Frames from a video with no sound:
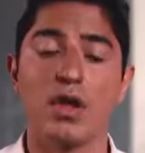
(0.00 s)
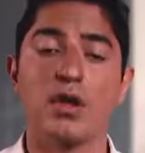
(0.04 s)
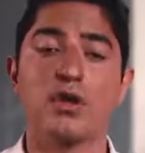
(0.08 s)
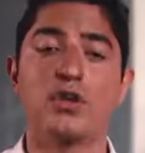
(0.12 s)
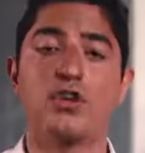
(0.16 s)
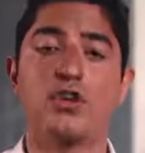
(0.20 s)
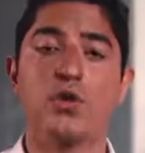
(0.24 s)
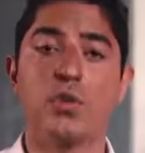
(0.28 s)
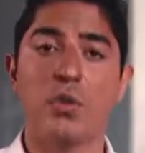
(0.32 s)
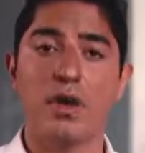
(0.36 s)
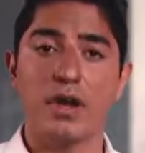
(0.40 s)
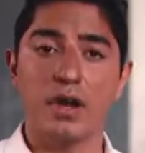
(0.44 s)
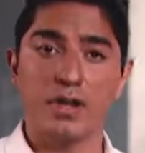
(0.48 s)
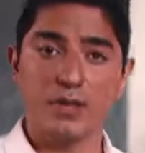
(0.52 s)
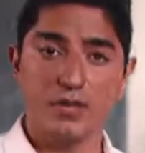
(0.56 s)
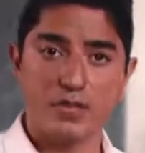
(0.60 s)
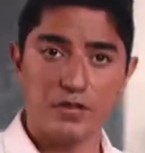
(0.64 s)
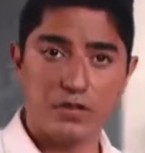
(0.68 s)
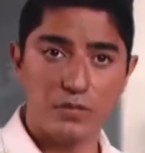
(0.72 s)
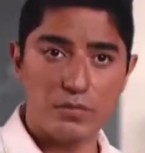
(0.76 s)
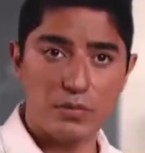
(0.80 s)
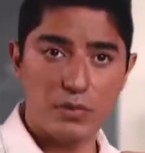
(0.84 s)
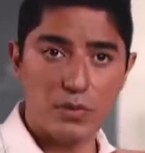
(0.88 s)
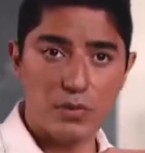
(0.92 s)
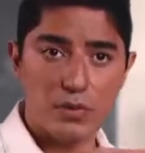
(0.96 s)
You want to
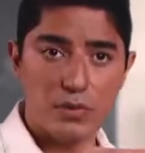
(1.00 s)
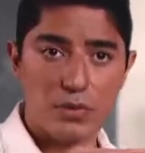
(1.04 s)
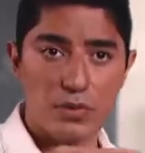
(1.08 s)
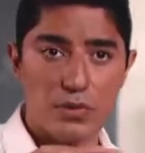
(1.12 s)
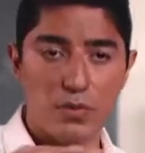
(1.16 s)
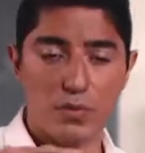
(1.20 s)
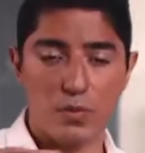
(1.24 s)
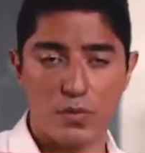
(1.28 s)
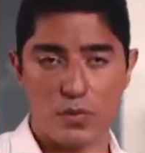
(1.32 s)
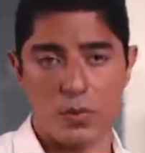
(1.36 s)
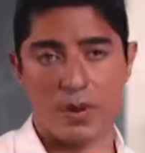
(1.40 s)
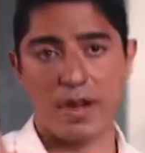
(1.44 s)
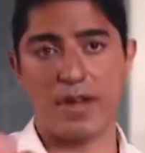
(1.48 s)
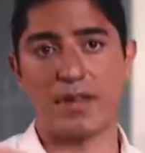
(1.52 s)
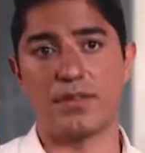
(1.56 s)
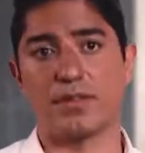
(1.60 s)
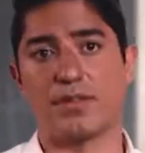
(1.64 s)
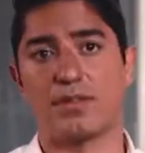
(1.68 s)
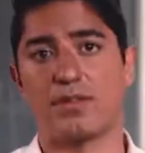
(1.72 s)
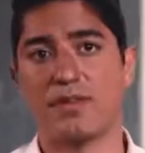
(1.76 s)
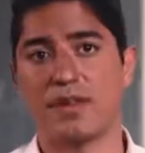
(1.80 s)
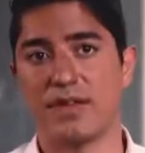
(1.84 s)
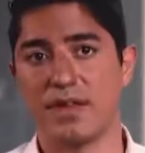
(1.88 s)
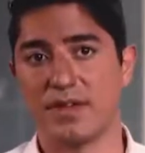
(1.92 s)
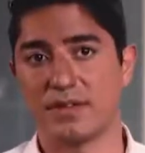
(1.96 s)
smooth right
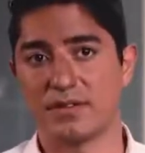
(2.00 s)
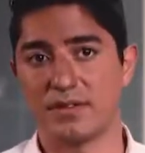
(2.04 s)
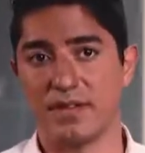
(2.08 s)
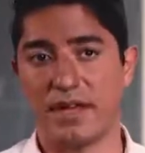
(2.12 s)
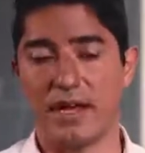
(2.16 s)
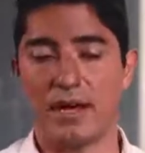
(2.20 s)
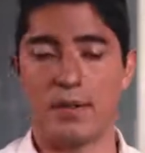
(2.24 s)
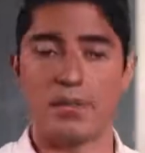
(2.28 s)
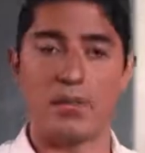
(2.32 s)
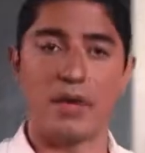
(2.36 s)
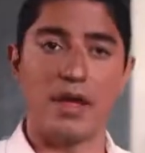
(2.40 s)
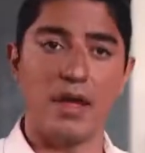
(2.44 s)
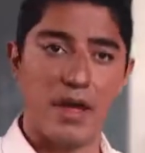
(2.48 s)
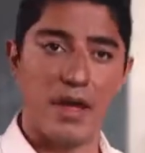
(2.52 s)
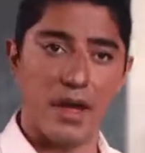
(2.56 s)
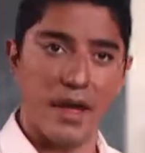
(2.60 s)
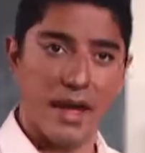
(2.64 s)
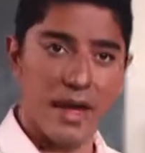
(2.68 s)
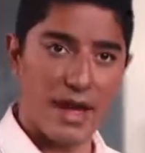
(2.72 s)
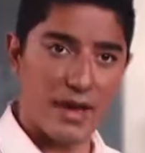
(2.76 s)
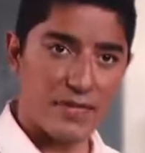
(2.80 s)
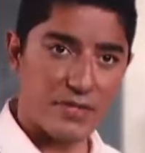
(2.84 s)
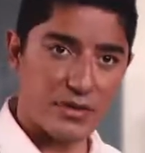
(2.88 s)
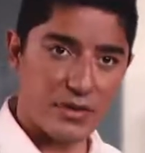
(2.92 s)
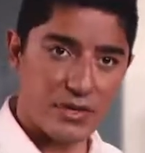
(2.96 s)
through the exam.
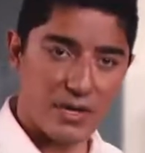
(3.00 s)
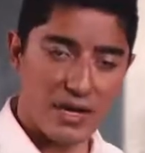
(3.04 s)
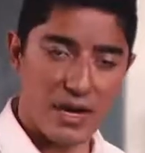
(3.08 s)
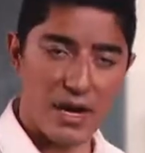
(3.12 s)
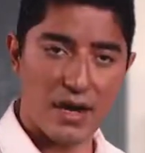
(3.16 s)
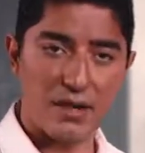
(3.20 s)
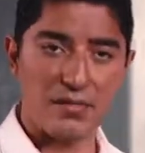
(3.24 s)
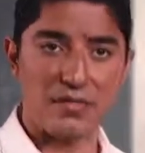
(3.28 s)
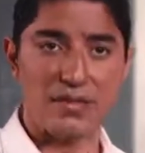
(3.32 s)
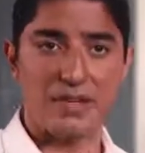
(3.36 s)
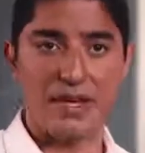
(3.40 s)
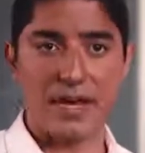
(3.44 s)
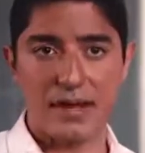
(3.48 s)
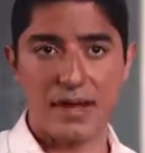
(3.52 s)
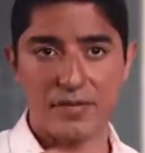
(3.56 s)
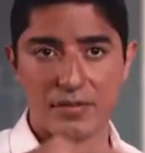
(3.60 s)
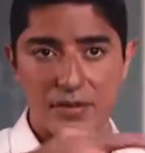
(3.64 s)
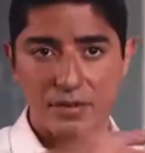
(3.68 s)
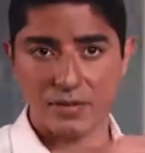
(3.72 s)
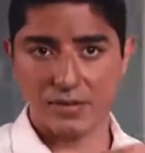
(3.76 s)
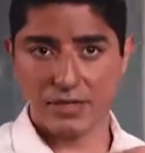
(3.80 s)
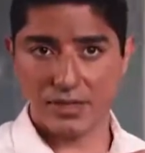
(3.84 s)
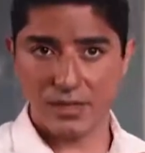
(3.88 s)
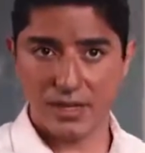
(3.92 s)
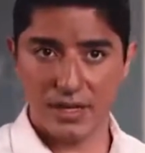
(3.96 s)
Have your coffee, have
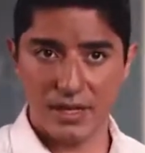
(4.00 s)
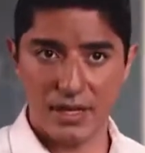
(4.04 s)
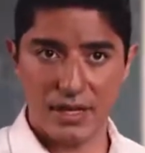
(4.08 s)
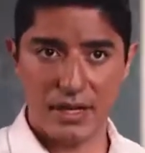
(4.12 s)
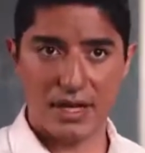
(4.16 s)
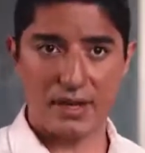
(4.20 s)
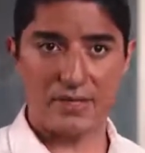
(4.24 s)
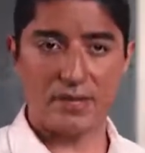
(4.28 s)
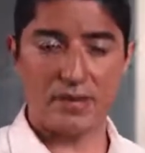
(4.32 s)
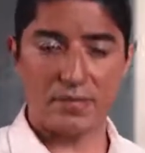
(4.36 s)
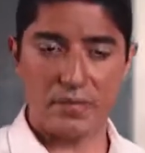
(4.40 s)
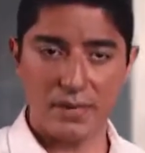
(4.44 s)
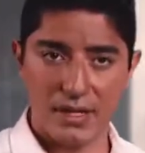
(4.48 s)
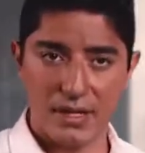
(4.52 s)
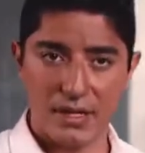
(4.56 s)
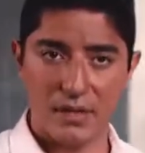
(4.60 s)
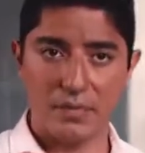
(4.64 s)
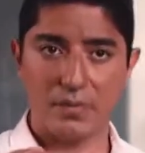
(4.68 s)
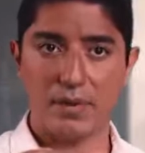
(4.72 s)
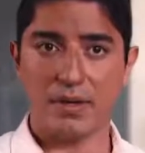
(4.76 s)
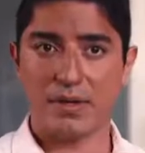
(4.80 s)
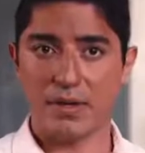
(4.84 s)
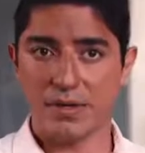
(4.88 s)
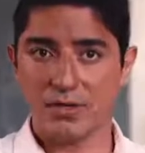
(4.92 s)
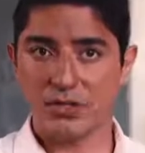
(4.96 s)
your tea, have your peanut
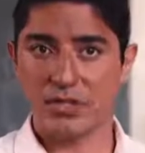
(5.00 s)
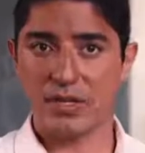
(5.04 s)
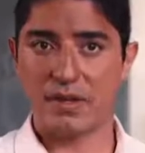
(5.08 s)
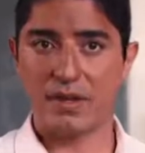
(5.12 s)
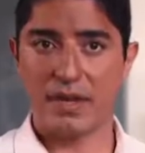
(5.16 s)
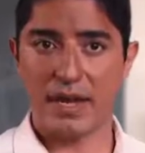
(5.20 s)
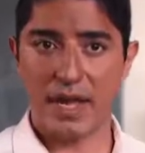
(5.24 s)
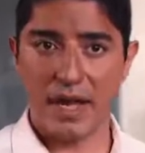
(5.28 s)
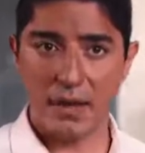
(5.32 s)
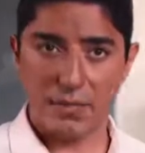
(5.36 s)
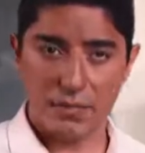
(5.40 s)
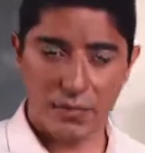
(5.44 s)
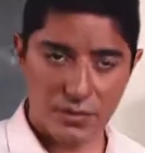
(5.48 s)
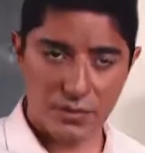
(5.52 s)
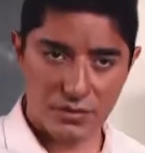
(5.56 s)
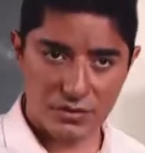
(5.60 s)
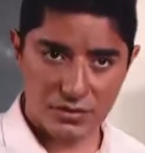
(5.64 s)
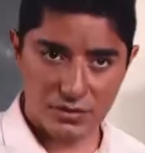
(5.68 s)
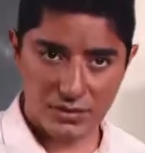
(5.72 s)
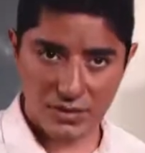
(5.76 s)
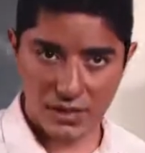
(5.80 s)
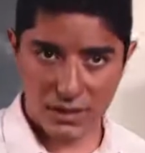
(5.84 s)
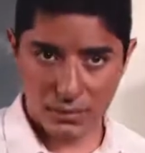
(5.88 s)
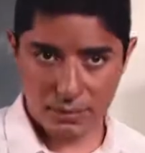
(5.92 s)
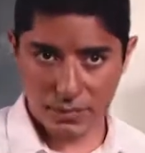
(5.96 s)
butter, jelly and apples.
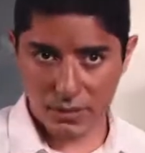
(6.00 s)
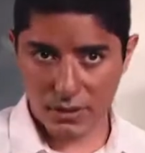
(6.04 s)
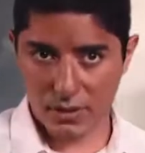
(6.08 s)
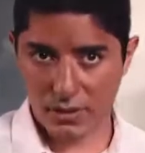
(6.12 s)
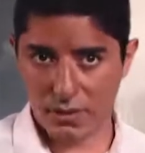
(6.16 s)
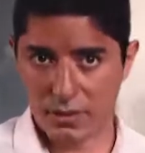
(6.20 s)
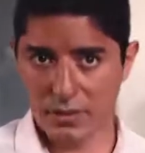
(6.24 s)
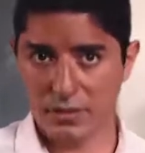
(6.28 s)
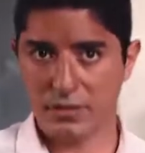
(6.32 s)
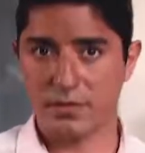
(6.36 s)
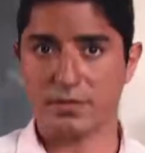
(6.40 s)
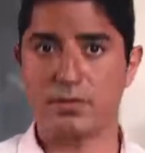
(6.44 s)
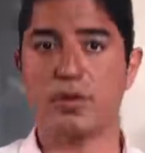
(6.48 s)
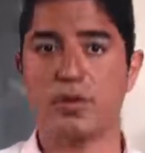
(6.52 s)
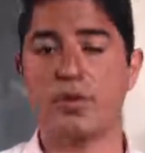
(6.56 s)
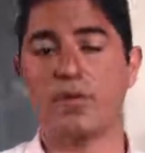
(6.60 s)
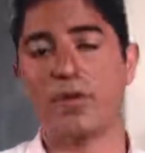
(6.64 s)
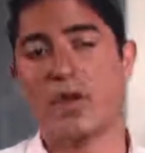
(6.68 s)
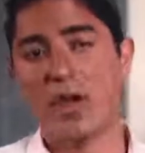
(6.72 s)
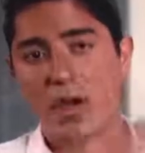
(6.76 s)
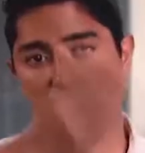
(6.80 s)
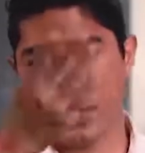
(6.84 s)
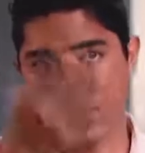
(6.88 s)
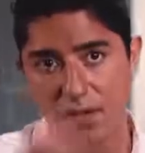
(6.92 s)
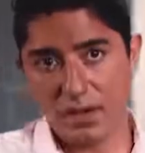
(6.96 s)
Just keep it going smooth.
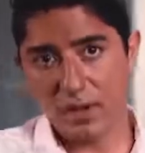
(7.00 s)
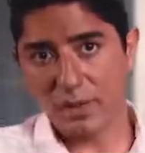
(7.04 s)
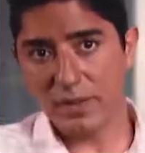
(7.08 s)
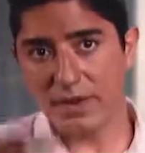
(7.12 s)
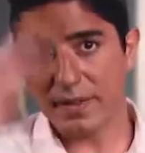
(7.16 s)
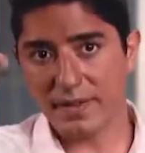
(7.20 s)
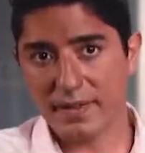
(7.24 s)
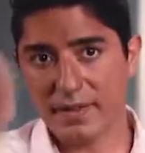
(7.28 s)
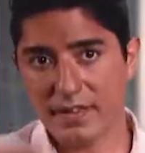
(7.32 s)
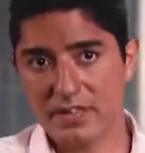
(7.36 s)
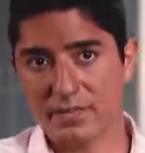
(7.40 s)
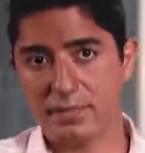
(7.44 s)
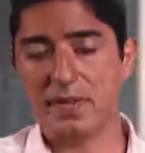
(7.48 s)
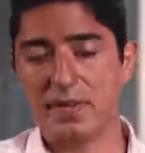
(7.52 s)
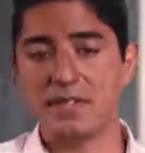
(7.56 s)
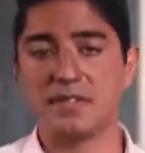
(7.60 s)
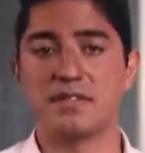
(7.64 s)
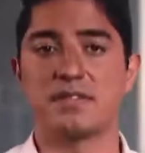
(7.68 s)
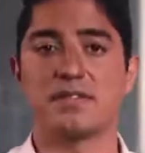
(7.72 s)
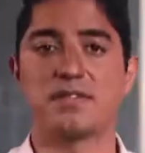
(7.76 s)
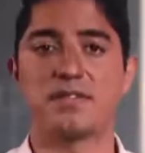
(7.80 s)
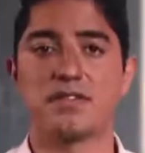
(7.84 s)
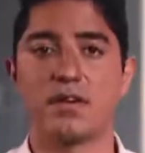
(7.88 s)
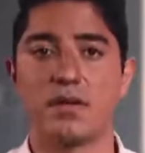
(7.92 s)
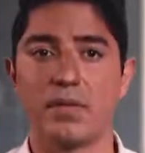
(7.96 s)
You don't want this
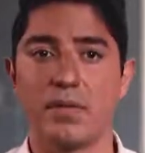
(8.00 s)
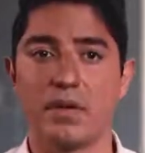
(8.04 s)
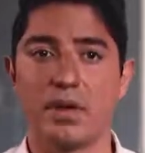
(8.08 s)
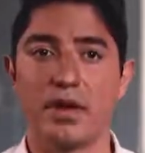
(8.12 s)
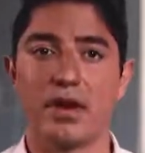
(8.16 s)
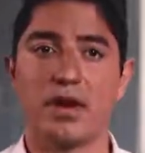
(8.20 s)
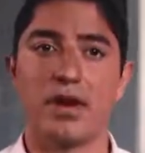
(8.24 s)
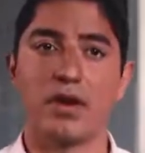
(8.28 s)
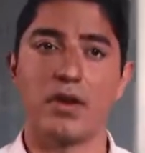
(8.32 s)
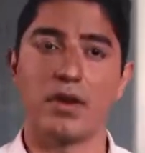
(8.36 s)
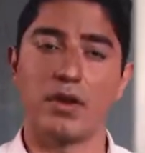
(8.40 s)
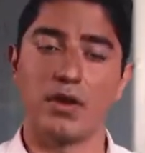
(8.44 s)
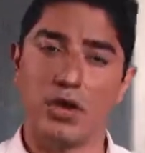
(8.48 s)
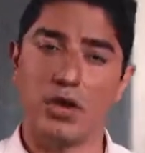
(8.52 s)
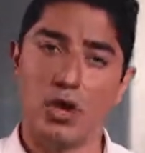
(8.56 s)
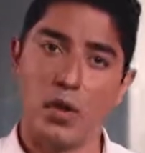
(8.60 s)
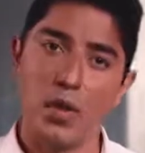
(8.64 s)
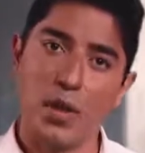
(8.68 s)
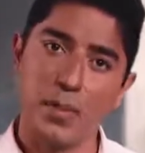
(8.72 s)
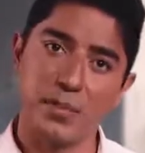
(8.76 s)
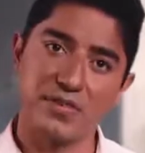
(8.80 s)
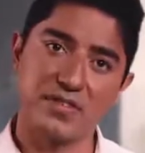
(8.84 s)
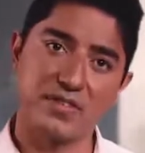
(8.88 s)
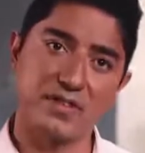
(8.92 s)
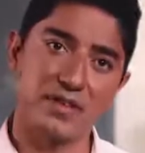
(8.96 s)
business going on. No
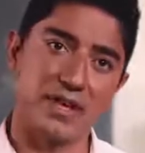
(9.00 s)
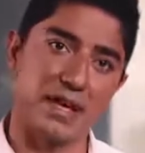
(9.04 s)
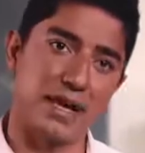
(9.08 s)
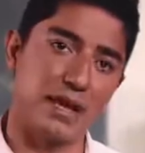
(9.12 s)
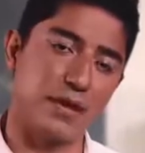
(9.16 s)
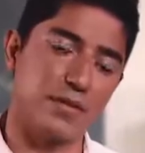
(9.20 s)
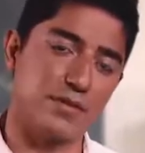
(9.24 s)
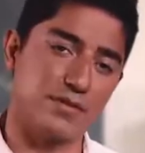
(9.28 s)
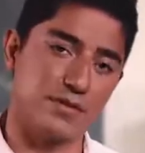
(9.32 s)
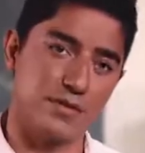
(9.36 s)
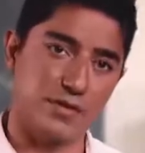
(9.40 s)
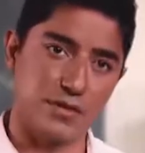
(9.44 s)
ups and downs,